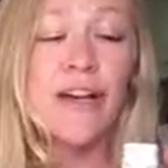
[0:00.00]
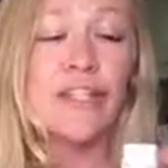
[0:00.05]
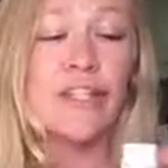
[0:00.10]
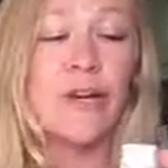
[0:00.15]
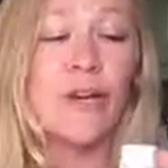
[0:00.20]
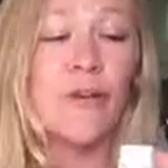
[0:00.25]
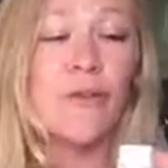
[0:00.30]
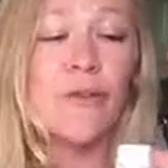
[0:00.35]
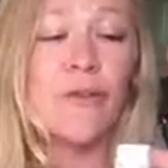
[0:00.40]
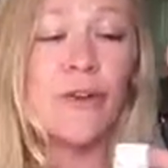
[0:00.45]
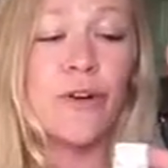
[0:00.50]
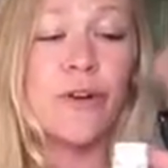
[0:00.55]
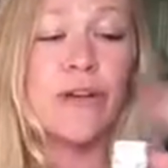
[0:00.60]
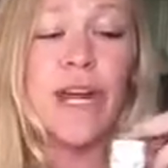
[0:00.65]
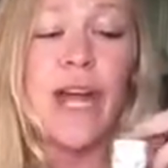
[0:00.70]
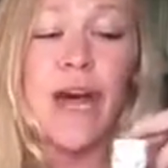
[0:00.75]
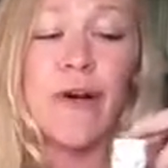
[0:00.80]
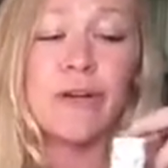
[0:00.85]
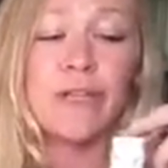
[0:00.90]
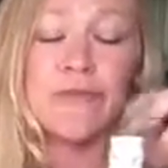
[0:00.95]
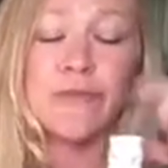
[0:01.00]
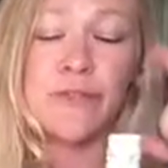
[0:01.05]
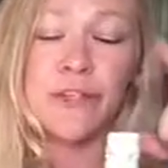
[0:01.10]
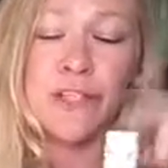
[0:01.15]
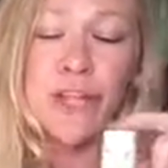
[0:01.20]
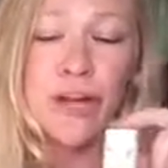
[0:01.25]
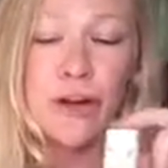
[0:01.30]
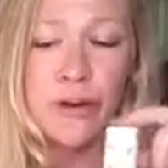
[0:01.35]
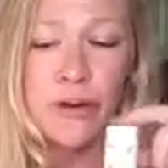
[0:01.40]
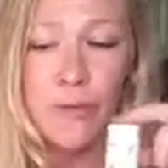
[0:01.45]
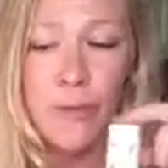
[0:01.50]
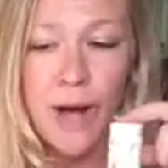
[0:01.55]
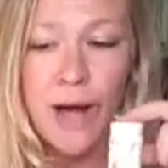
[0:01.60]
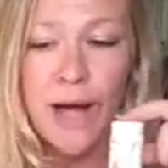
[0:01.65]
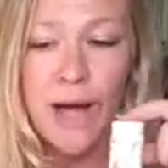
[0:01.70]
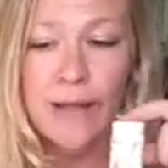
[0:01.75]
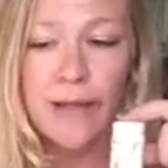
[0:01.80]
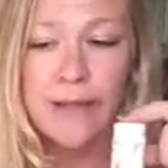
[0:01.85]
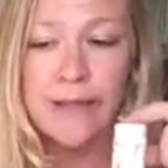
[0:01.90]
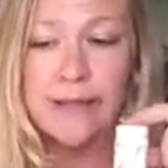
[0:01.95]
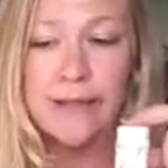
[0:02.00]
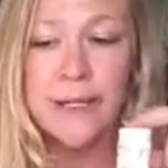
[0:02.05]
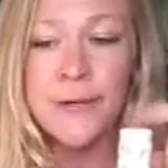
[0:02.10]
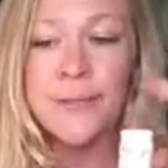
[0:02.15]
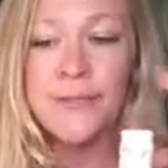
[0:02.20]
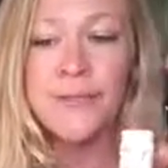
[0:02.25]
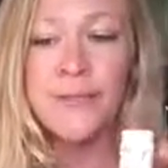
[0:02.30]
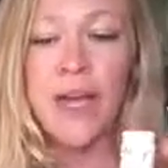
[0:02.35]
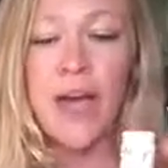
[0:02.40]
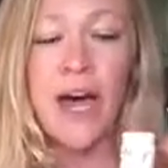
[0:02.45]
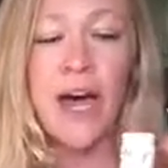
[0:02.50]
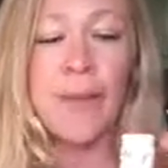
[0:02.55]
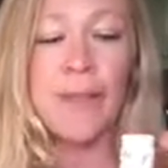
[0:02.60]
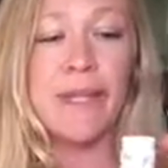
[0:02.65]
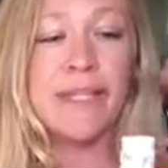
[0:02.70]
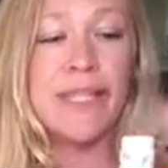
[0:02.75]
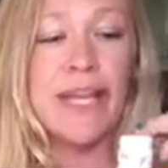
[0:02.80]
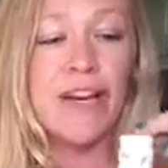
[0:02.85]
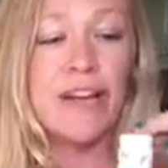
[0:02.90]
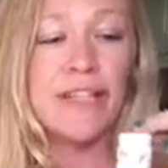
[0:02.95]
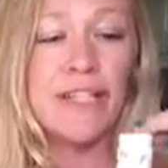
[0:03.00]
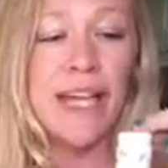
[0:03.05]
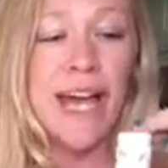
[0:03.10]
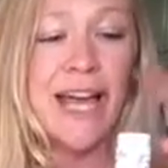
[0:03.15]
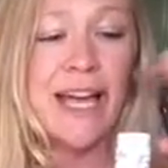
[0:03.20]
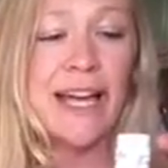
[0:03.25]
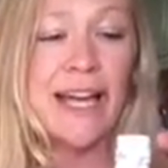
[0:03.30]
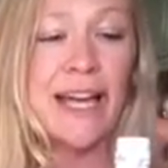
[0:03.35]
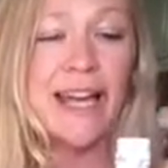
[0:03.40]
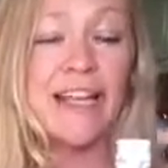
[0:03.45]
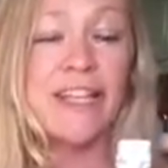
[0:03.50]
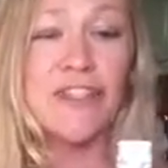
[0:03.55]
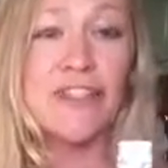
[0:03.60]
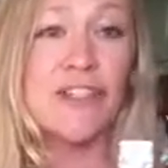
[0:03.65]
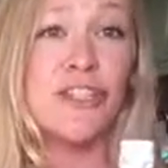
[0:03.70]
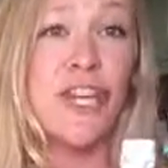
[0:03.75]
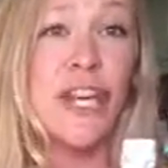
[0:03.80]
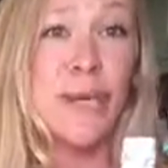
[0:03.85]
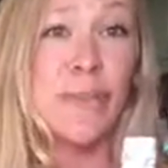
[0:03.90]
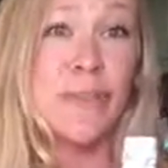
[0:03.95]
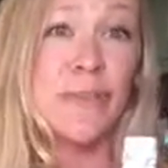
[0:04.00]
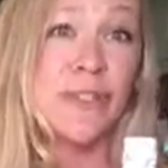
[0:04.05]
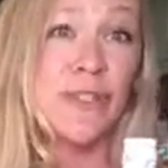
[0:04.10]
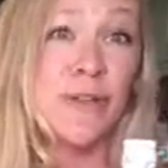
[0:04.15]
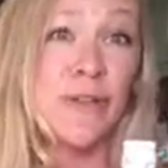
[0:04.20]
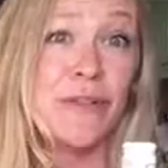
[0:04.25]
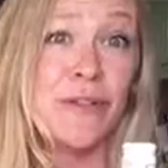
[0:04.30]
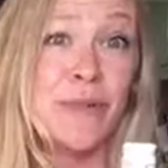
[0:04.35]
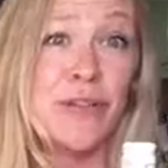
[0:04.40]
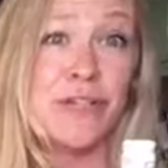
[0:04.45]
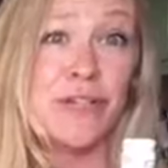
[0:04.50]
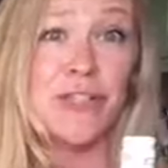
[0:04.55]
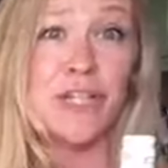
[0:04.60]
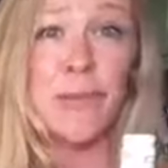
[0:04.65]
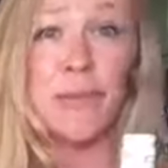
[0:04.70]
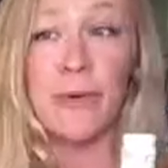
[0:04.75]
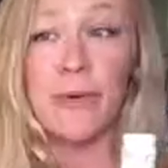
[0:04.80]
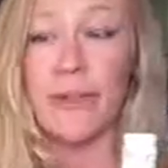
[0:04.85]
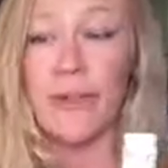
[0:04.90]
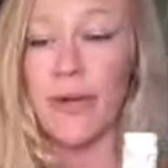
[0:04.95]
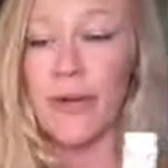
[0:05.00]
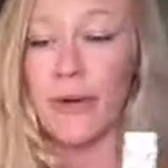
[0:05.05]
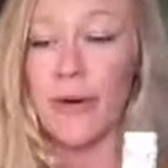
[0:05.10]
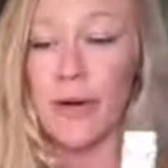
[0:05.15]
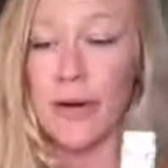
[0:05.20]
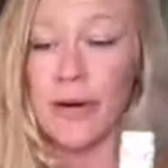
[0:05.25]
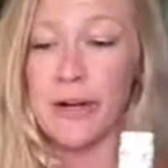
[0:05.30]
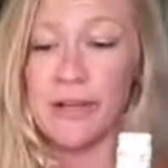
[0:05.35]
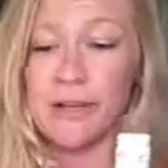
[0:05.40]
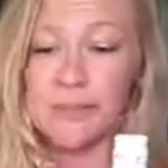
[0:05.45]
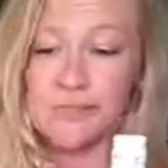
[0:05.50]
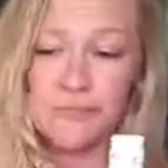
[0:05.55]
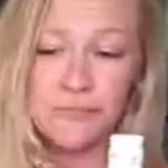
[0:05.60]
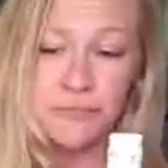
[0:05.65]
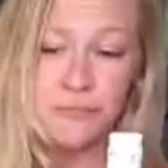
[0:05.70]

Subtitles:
So for now, it's for younger wines, it's airtight, and it's cheap, so it's much cheaper than a cork.